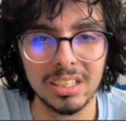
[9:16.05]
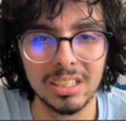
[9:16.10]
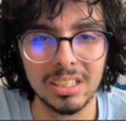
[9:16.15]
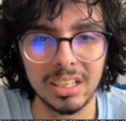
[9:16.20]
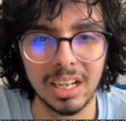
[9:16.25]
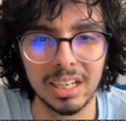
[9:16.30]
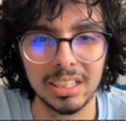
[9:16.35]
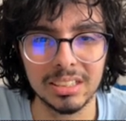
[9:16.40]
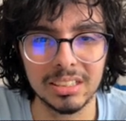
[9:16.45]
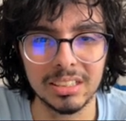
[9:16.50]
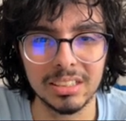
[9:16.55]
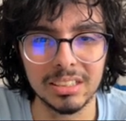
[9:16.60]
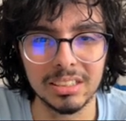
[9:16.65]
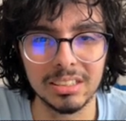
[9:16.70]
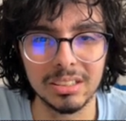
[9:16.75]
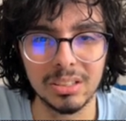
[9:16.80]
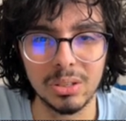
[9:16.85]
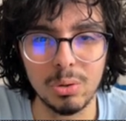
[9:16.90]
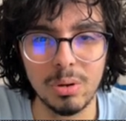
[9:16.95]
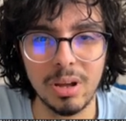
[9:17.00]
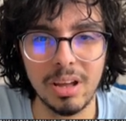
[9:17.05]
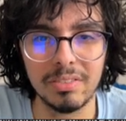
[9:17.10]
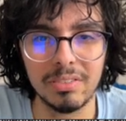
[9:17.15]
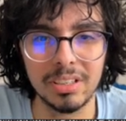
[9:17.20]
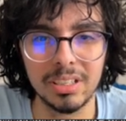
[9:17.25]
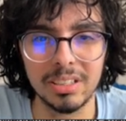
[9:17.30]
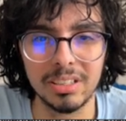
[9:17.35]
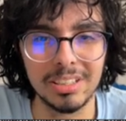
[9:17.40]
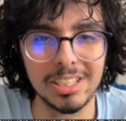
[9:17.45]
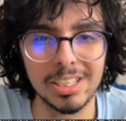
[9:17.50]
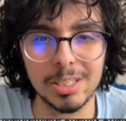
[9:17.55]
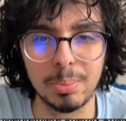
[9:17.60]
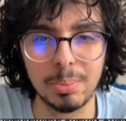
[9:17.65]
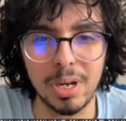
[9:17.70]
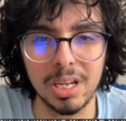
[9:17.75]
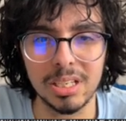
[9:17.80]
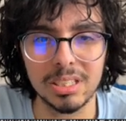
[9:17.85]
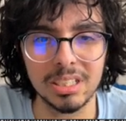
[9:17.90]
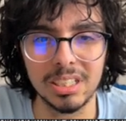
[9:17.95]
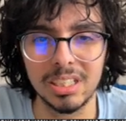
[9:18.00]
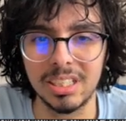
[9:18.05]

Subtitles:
Like, whoever this person